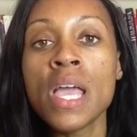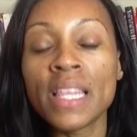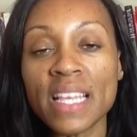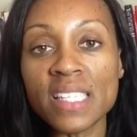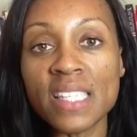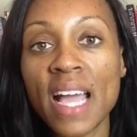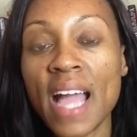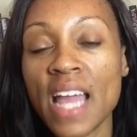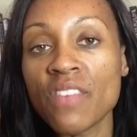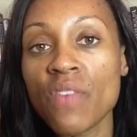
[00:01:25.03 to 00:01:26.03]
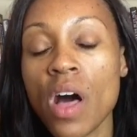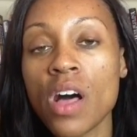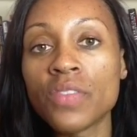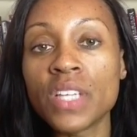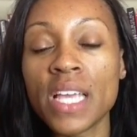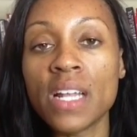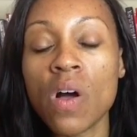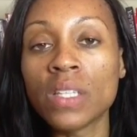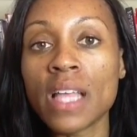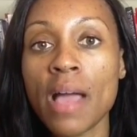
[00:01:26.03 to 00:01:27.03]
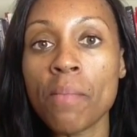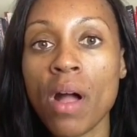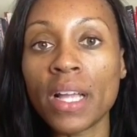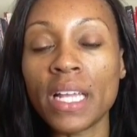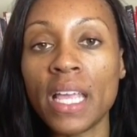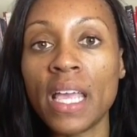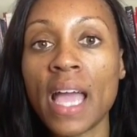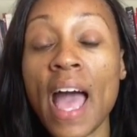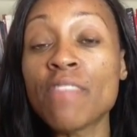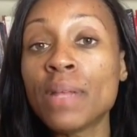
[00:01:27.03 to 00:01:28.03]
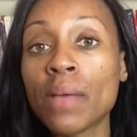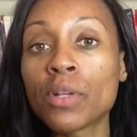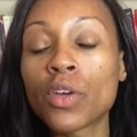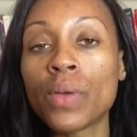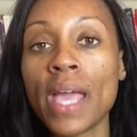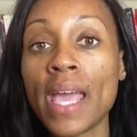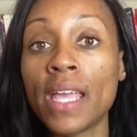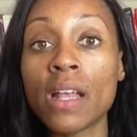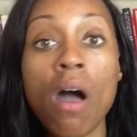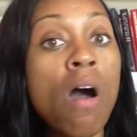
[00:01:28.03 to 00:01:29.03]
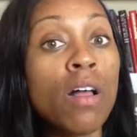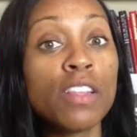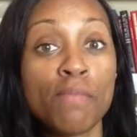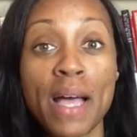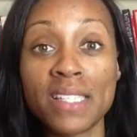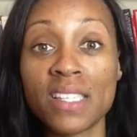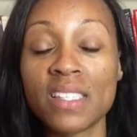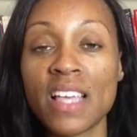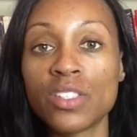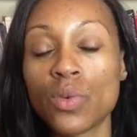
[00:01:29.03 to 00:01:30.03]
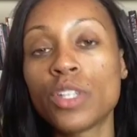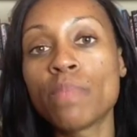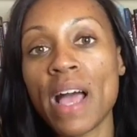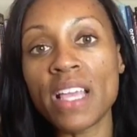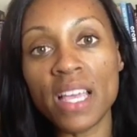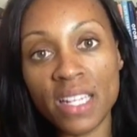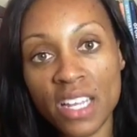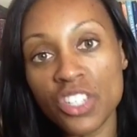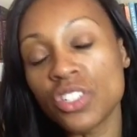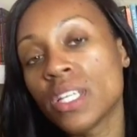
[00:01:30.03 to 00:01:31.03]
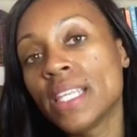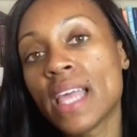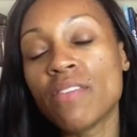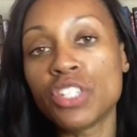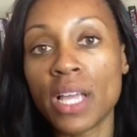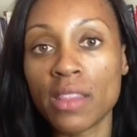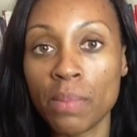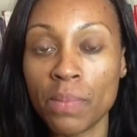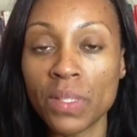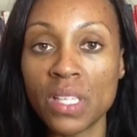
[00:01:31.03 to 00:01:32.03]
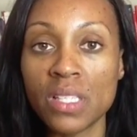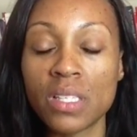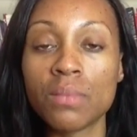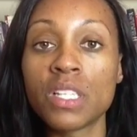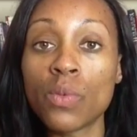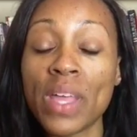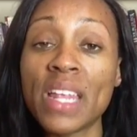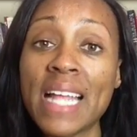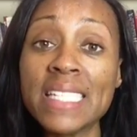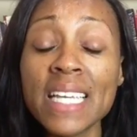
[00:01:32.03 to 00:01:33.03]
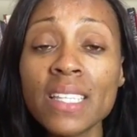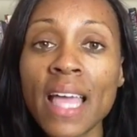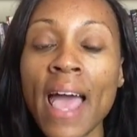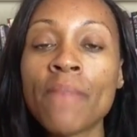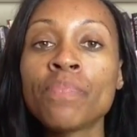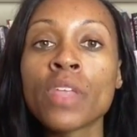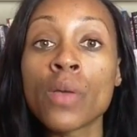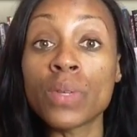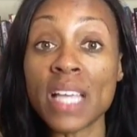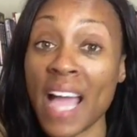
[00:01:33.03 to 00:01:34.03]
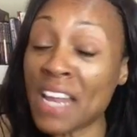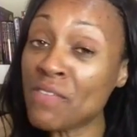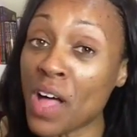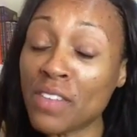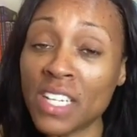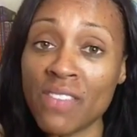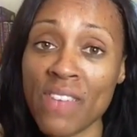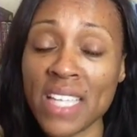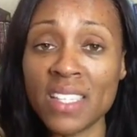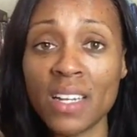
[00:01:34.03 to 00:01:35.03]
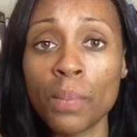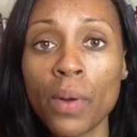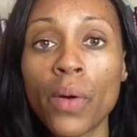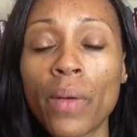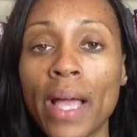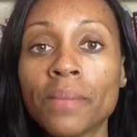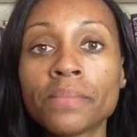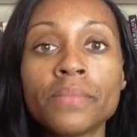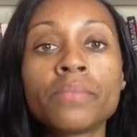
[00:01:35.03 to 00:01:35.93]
Now, since I got involved in online marketing, I've been able to create all of my success stories by initially leveraging other people's systems. And the way that I did that was I got involved and invested in a program.